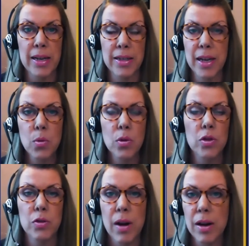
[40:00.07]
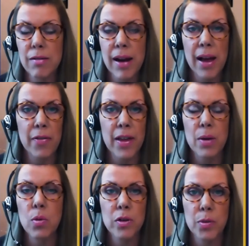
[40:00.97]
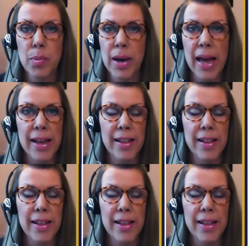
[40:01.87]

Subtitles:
They want to run around, they want to play,